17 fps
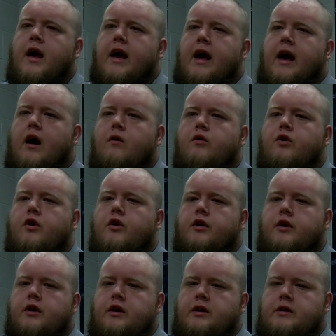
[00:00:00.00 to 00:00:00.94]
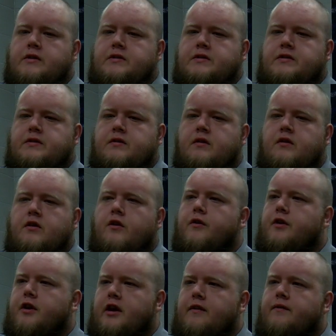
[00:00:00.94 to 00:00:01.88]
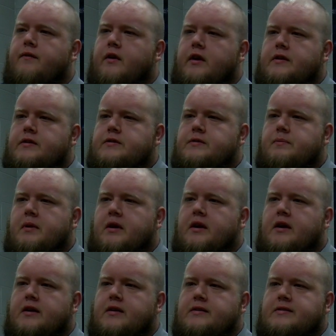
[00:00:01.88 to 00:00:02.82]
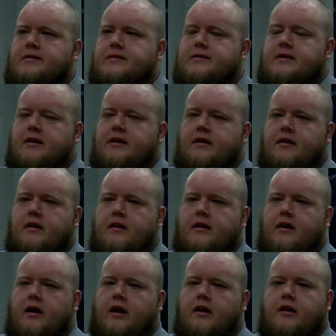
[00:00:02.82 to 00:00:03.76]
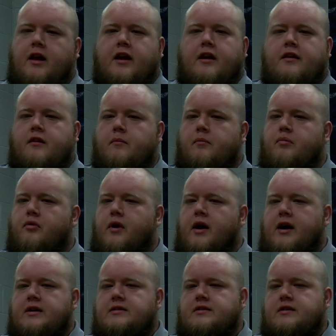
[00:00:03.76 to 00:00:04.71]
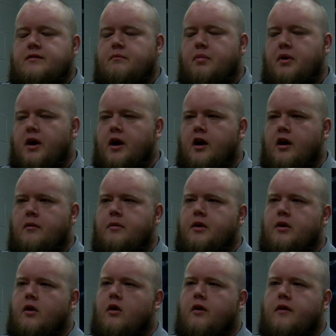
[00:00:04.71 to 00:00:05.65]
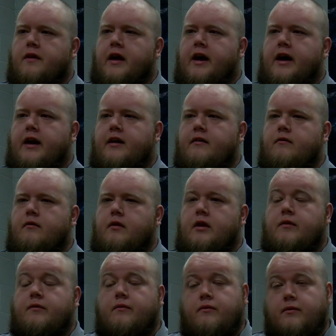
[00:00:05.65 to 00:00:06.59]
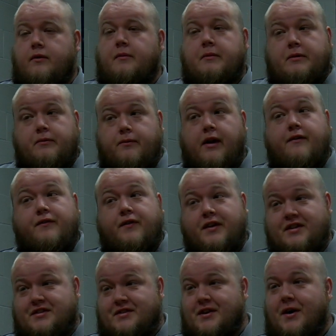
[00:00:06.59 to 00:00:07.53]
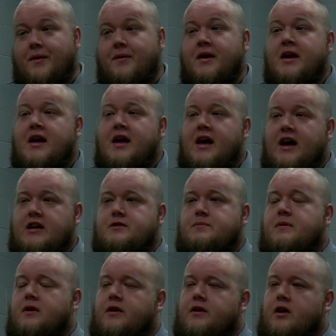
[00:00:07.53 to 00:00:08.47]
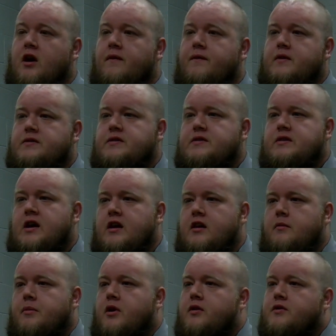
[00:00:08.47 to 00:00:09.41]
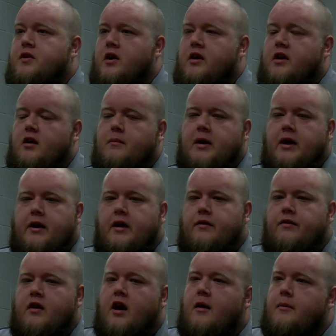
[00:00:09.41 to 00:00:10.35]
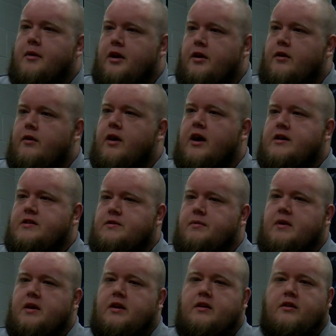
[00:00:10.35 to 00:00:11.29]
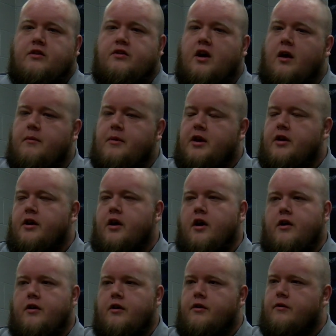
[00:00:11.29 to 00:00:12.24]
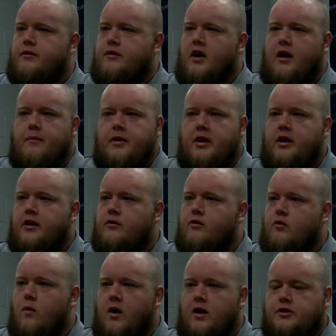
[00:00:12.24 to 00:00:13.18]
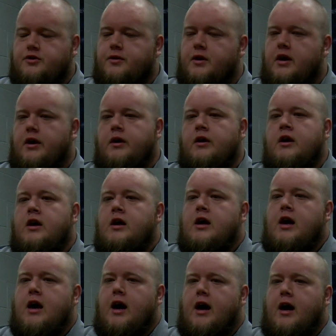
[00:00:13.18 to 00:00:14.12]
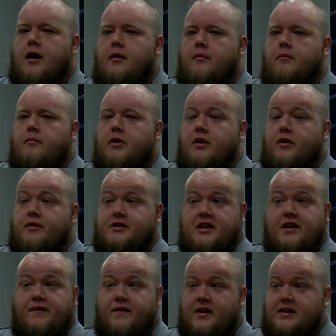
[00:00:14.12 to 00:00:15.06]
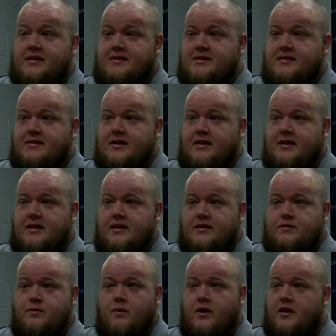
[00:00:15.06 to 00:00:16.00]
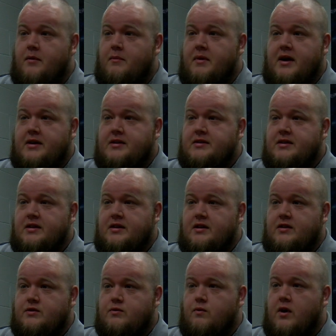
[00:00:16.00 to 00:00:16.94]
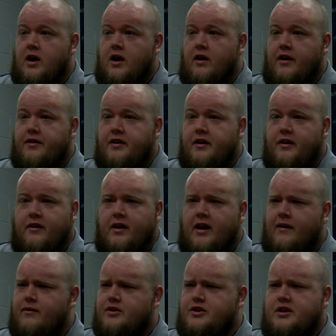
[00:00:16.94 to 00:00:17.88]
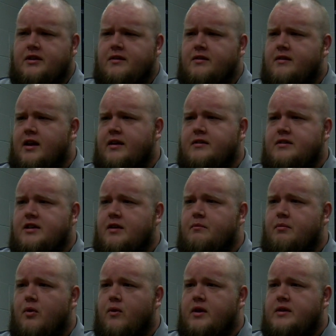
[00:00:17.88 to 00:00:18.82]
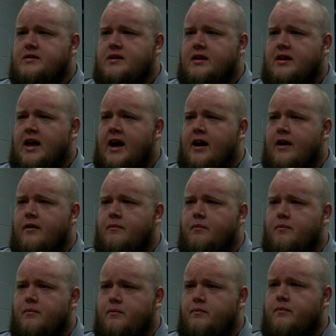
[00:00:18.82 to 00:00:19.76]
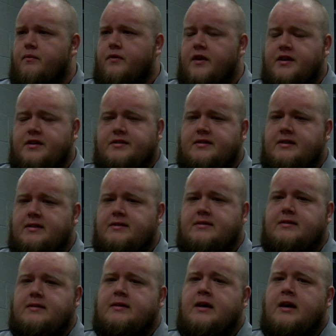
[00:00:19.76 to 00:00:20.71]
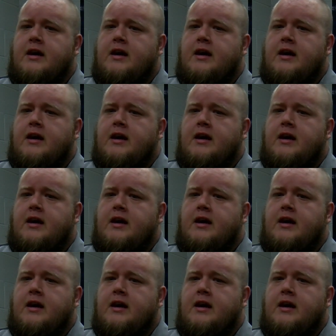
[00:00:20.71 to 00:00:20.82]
How good is your defense? Because a lot of the press and pub and all that, and I mean rightfully so, has been on the offensive side of the ball, talking about how dominant you guys have been, dominant Gunnar, dominant Quantrell, but your defense is one of the best as well. I think you're averaging like 10 points allowed this season.